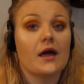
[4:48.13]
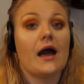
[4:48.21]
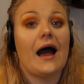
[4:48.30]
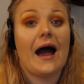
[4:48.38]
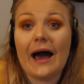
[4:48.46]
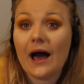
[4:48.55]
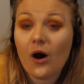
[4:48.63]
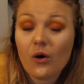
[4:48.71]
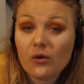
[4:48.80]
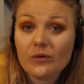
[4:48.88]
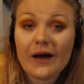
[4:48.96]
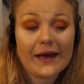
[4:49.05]

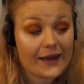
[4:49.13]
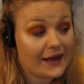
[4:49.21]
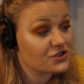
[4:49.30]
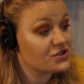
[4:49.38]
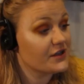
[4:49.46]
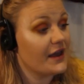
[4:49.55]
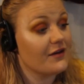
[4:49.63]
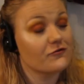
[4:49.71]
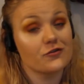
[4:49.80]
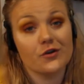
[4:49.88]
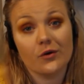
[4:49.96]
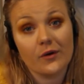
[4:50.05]
How? I actually have
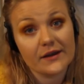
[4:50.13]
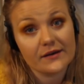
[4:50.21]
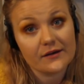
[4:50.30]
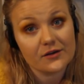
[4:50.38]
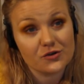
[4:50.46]
no idea.